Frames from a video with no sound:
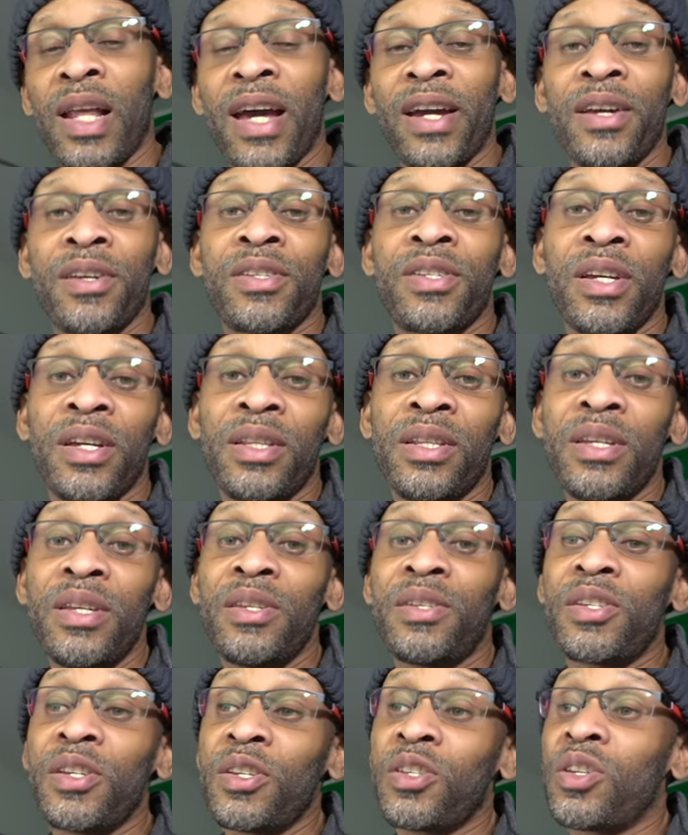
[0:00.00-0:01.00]
Like I said,
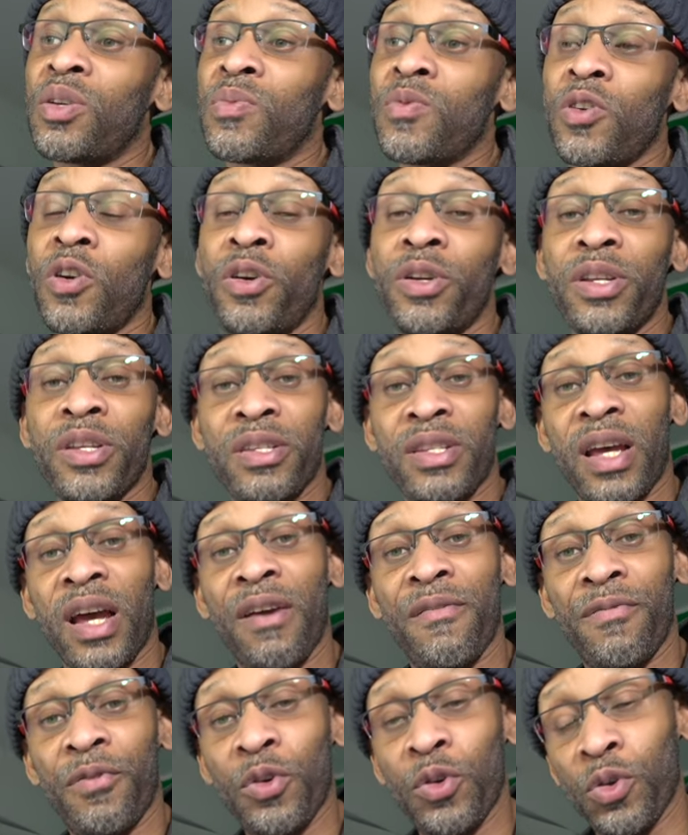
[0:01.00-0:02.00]
these systems are
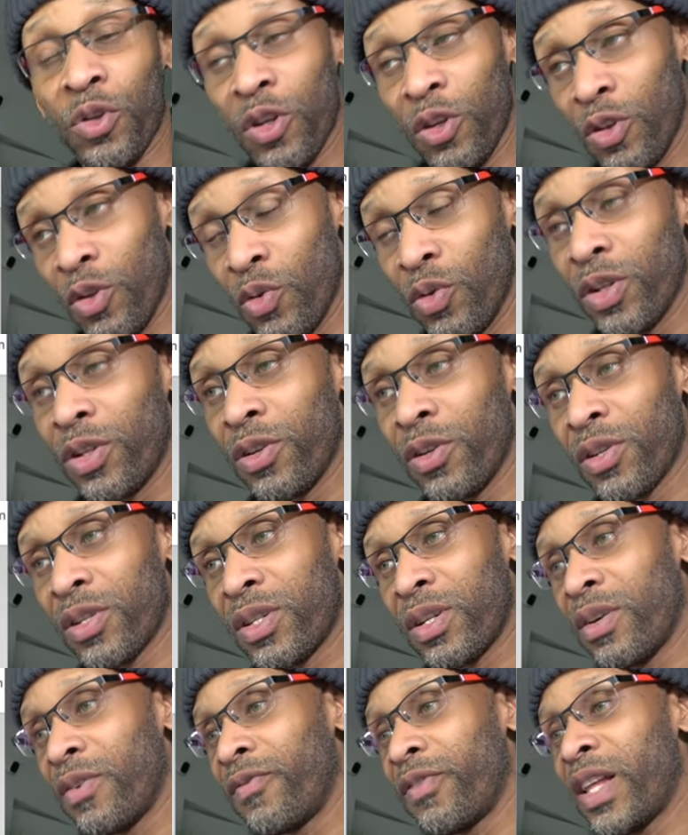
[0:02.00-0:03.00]
designed for you to do it
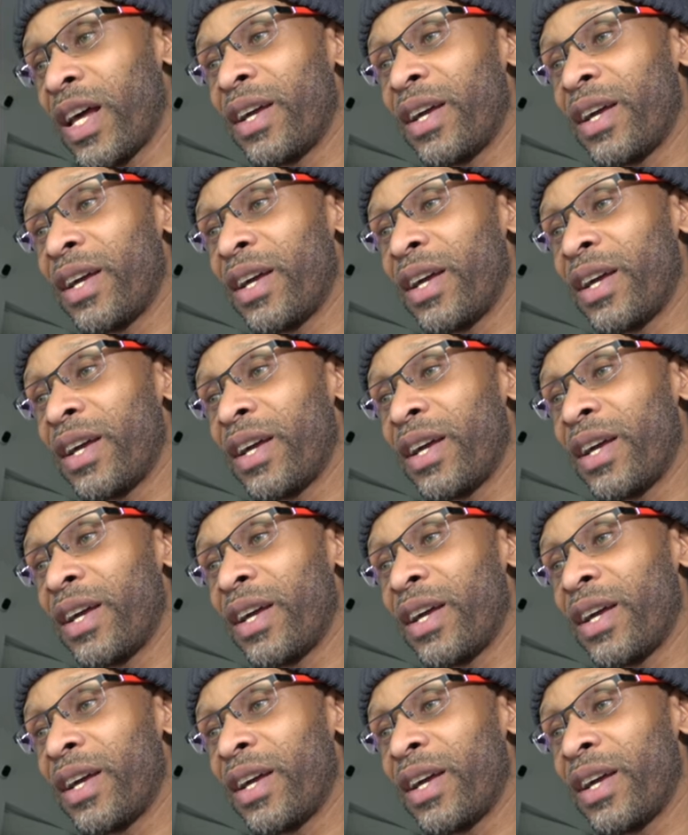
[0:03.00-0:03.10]
yourself.